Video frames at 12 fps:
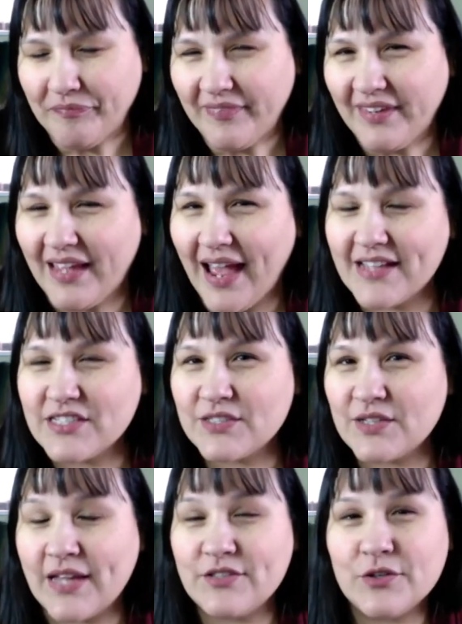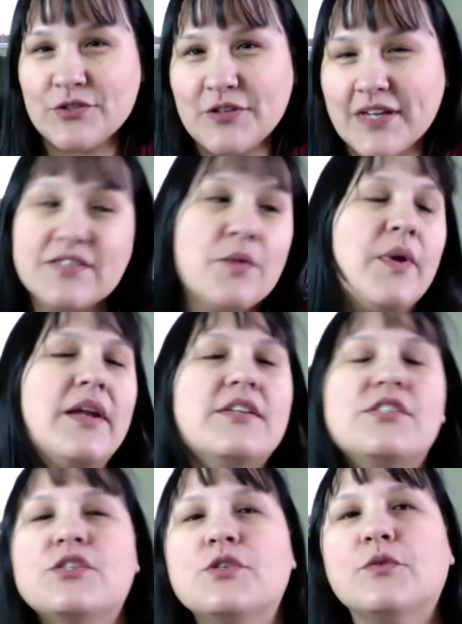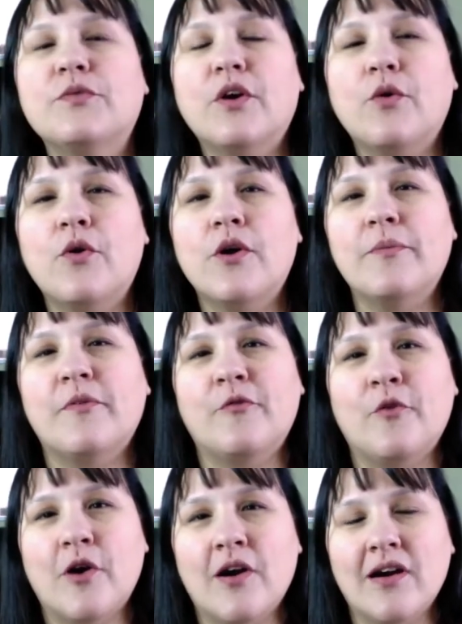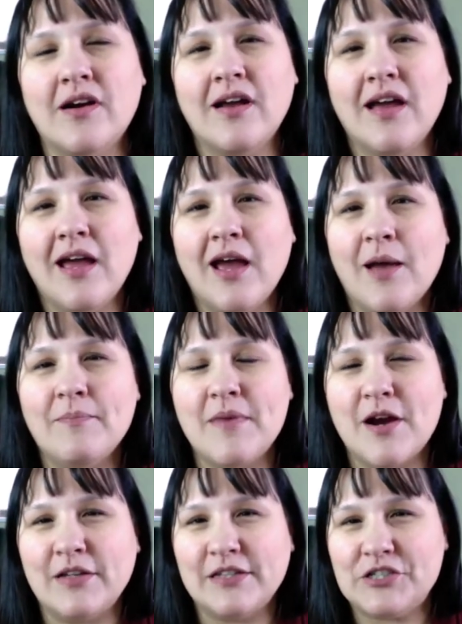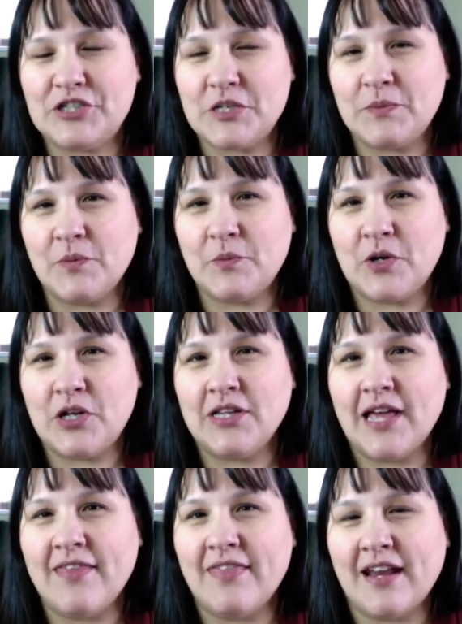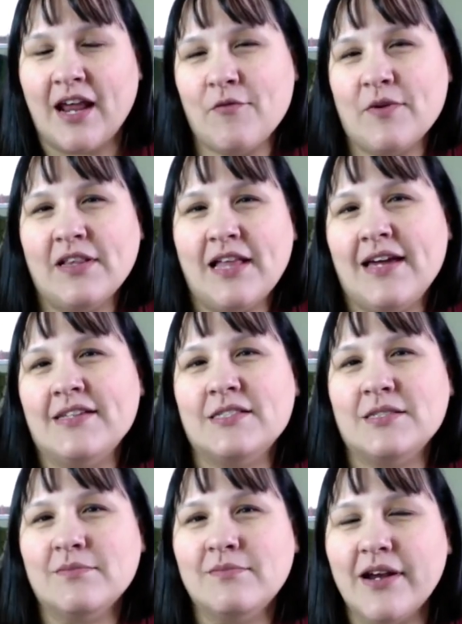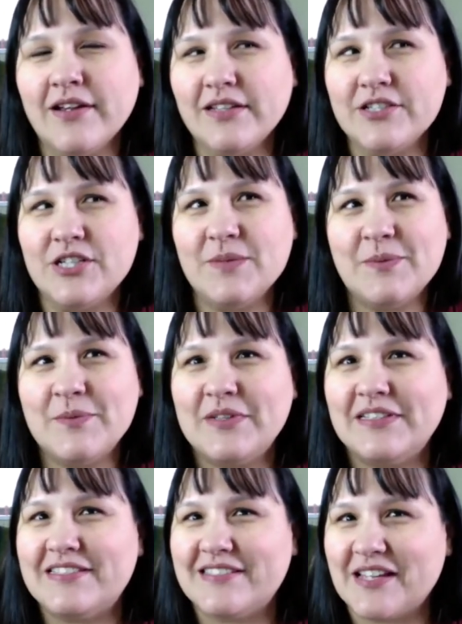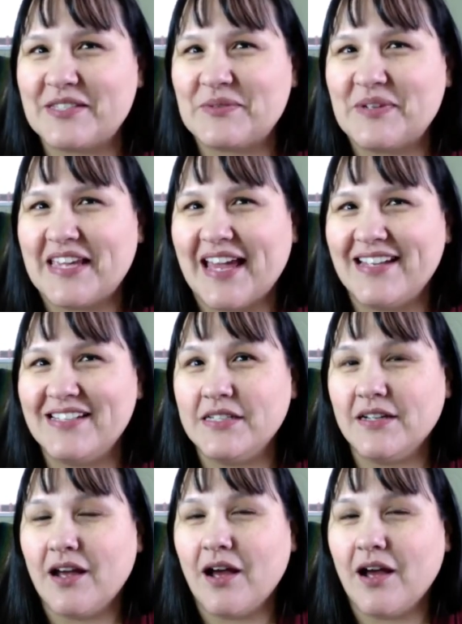yeah, I told you guys I wanted to record before Maryland Sheep and Wool, and then I realized Maryland Sheep and Wool is next weekend.